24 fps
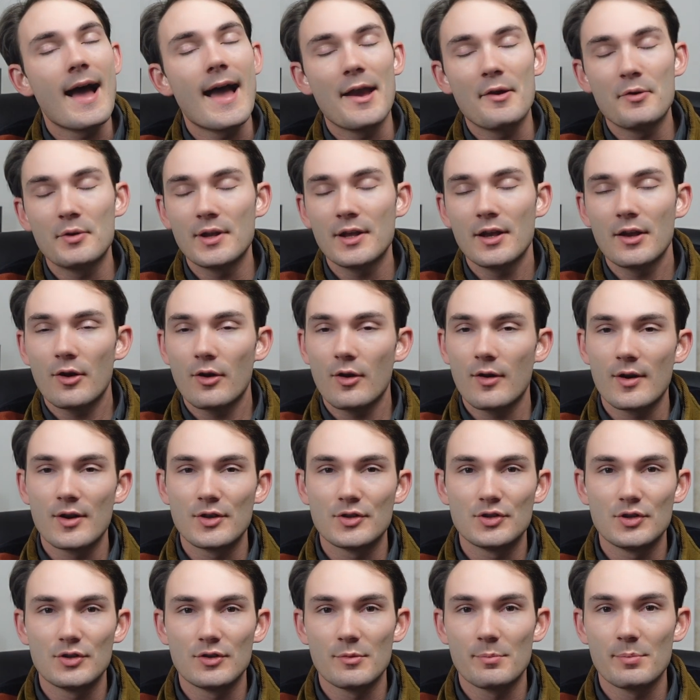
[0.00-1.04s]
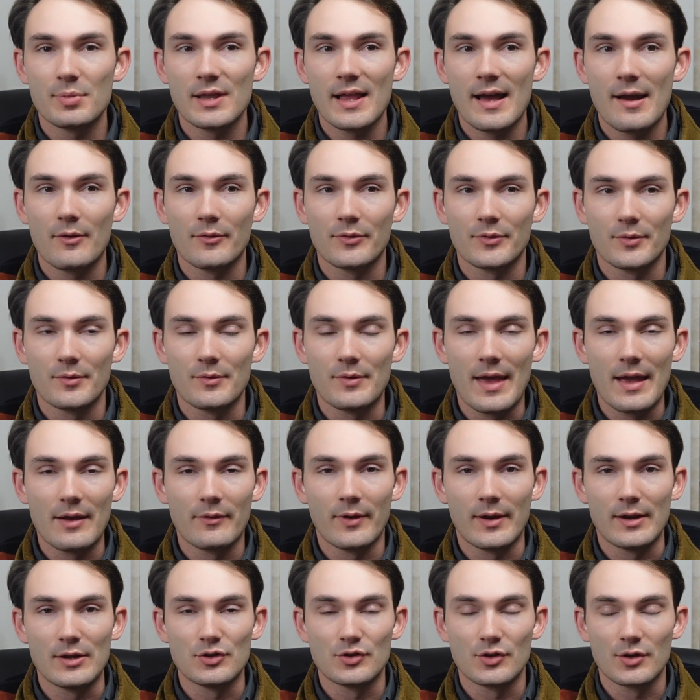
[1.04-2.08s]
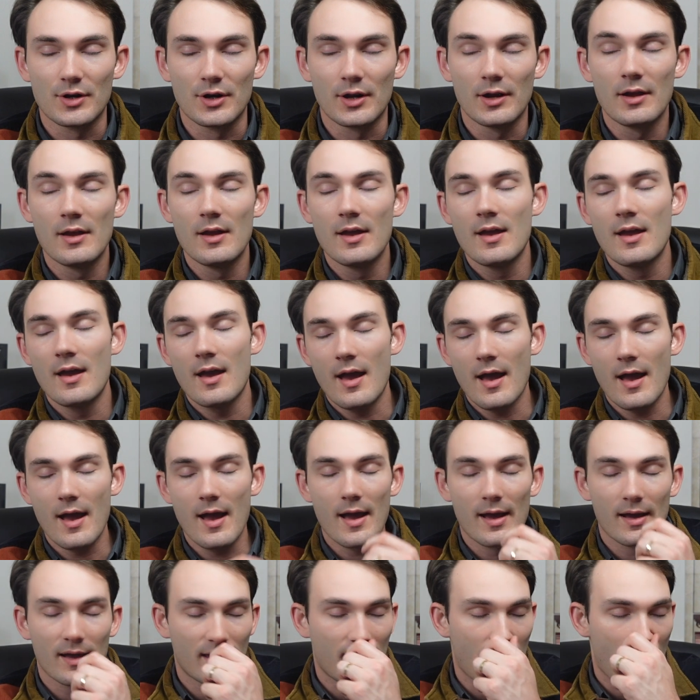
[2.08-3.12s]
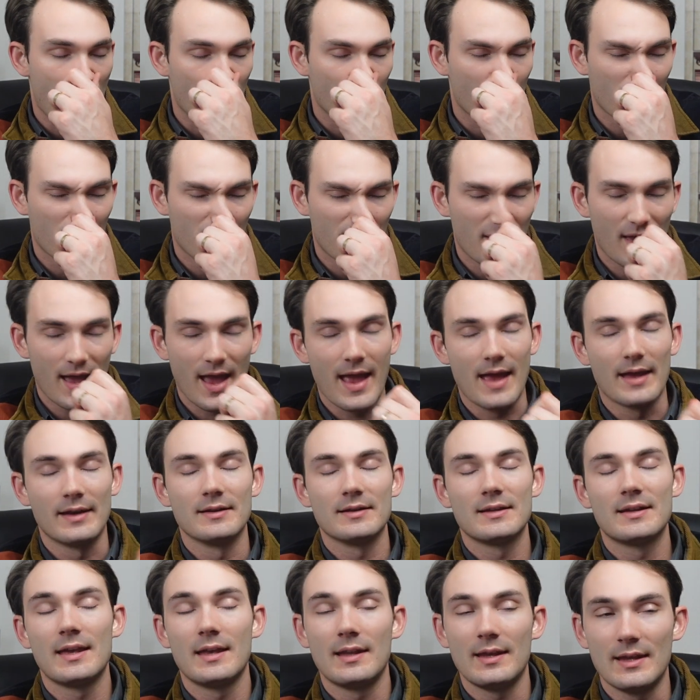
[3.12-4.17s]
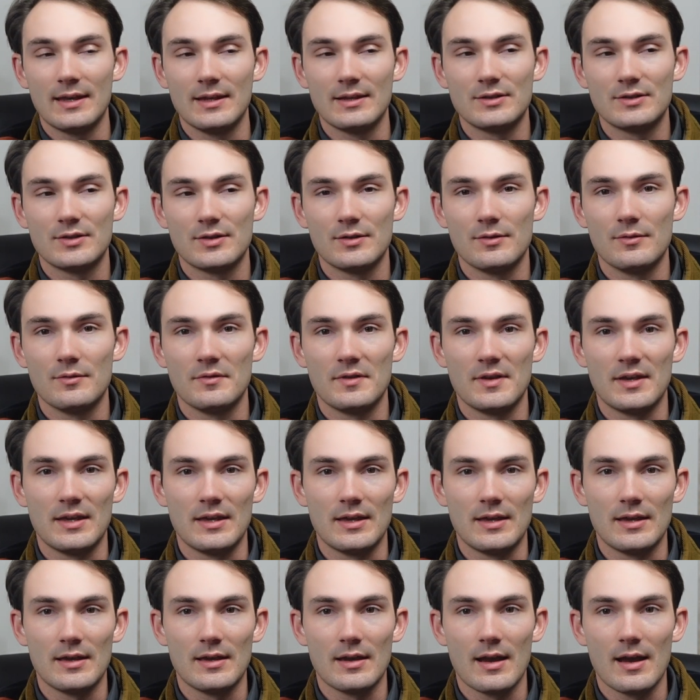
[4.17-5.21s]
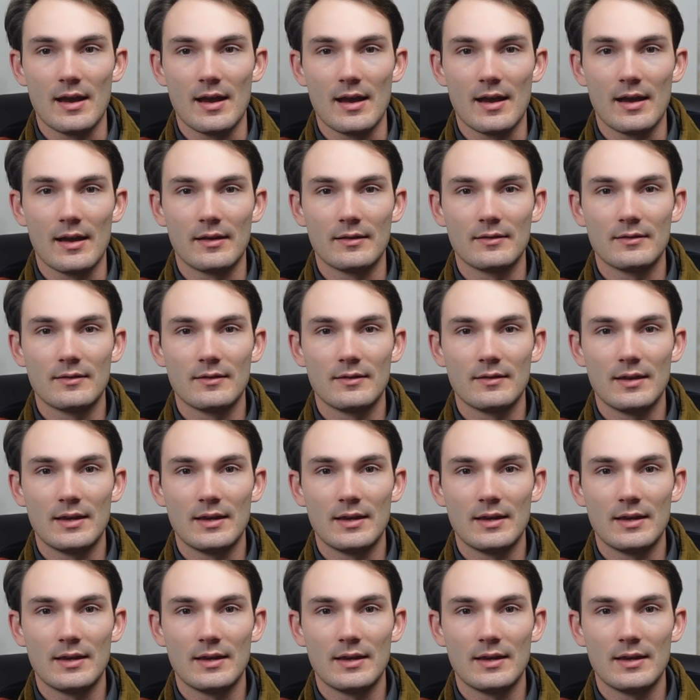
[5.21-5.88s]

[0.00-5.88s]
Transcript: I would encourage you to plow through that Ranger uh, gap and get into the uh,